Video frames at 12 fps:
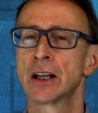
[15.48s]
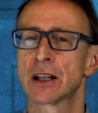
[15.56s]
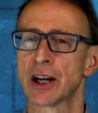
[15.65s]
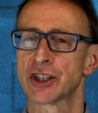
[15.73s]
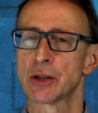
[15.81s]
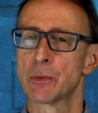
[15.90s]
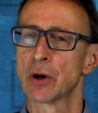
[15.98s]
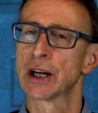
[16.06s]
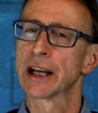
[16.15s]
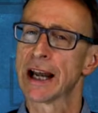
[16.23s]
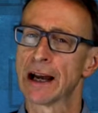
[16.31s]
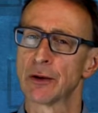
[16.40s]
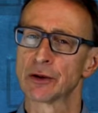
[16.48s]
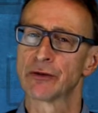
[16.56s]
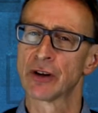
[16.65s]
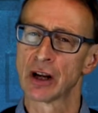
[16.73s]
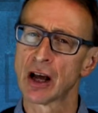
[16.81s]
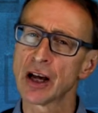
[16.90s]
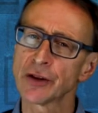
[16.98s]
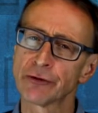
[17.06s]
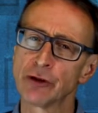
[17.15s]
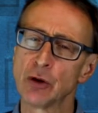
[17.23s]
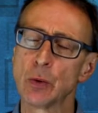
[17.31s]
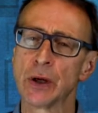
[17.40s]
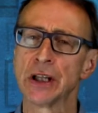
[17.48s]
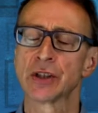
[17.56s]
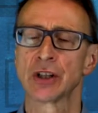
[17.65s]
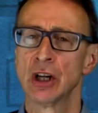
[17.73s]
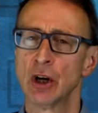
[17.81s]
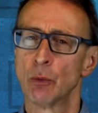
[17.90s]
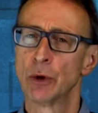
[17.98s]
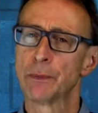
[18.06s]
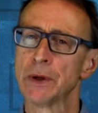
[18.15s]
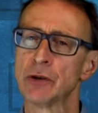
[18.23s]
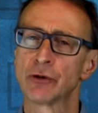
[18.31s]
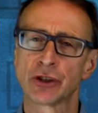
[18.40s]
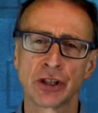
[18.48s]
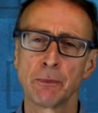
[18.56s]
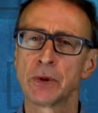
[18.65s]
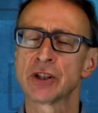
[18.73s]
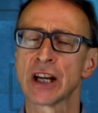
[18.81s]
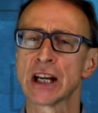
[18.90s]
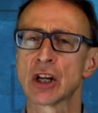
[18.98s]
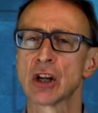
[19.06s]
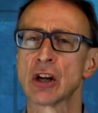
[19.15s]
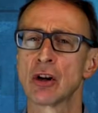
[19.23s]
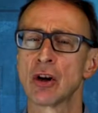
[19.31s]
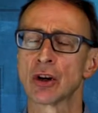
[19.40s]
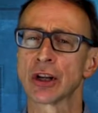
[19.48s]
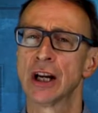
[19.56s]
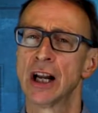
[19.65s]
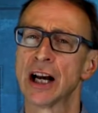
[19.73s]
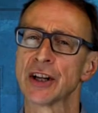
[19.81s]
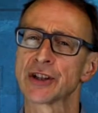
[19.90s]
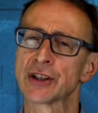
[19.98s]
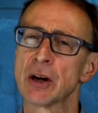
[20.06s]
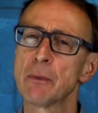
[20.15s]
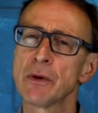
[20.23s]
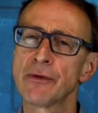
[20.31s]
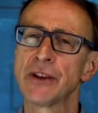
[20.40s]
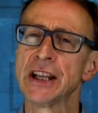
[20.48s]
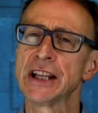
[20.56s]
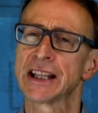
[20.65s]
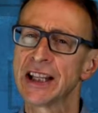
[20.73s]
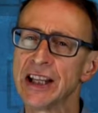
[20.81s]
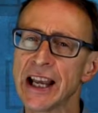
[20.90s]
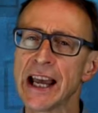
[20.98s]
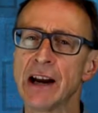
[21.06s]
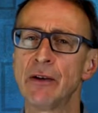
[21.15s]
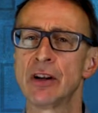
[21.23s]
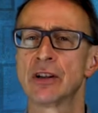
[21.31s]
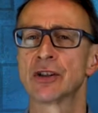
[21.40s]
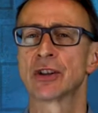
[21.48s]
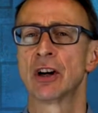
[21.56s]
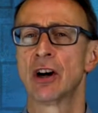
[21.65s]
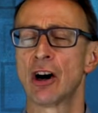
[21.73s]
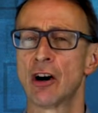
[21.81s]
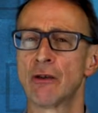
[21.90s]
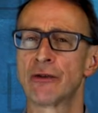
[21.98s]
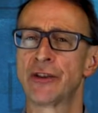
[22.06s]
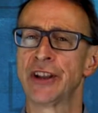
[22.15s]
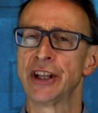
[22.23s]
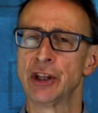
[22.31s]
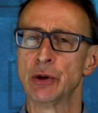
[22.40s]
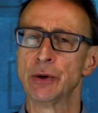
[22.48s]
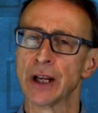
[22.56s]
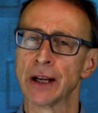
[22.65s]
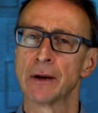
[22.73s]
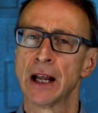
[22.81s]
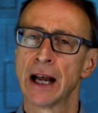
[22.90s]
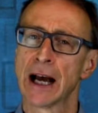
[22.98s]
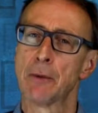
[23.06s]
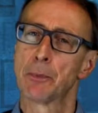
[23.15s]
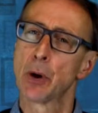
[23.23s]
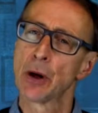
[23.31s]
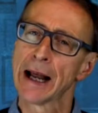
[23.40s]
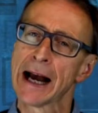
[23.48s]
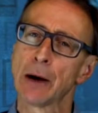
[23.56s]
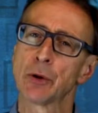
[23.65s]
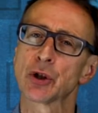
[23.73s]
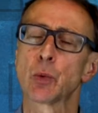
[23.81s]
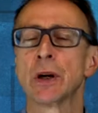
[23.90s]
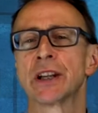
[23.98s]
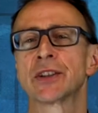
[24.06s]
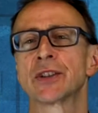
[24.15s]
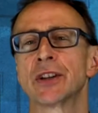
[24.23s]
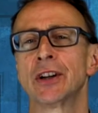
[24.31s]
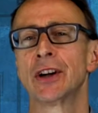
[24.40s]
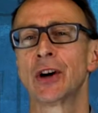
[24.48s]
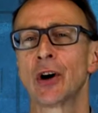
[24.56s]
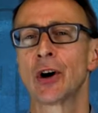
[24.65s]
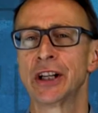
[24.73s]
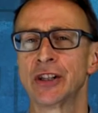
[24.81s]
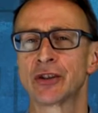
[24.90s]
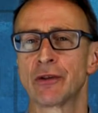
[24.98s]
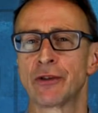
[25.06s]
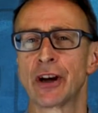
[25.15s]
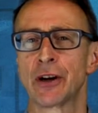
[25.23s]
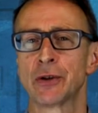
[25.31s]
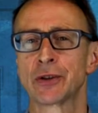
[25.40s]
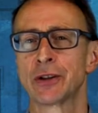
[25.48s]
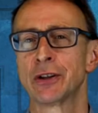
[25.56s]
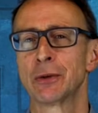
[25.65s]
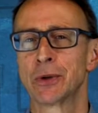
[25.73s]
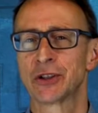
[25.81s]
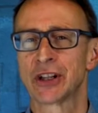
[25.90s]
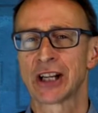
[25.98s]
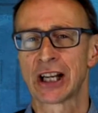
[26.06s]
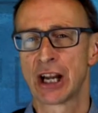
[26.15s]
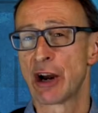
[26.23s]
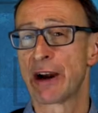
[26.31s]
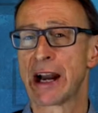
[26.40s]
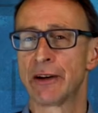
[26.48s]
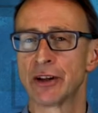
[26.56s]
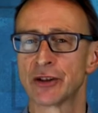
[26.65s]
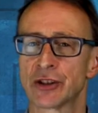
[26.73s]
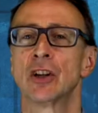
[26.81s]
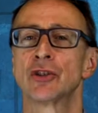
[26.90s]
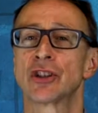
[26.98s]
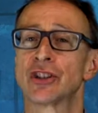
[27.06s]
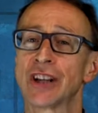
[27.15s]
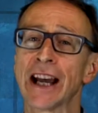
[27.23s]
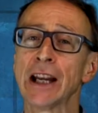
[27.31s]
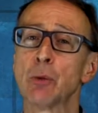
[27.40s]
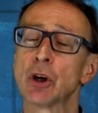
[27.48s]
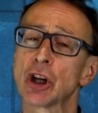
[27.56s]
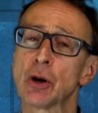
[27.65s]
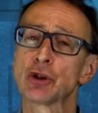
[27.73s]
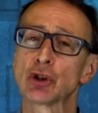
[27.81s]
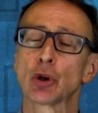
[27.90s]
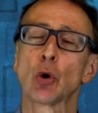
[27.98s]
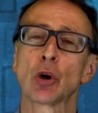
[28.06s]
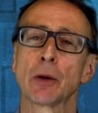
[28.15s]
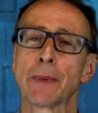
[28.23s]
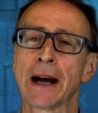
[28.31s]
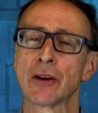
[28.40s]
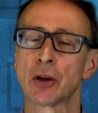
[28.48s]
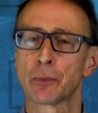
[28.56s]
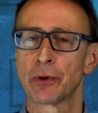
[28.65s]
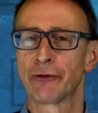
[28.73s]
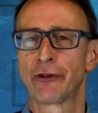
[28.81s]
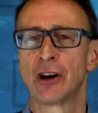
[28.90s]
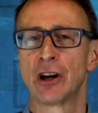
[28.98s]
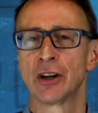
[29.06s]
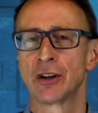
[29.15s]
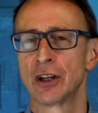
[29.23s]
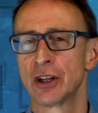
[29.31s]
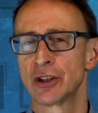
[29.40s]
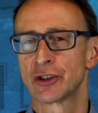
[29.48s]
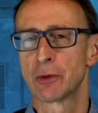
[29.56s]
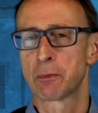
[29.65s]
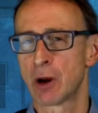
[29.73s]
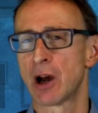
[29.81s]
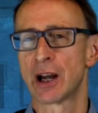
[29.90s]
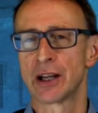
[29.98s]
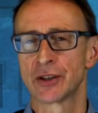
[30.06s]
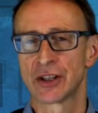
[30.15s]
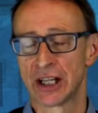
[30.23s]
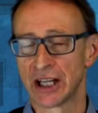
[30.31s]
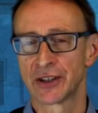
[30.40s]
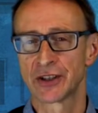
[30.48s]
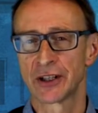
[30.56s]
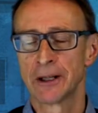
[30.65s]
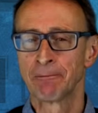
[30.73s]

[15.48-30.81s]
customer accounts. For the last few weeks, we've been simply taking a look at some of the key areas of the unit and put our twist on each of those particular areas. Today, we're going to talk about the preferred suppliers list.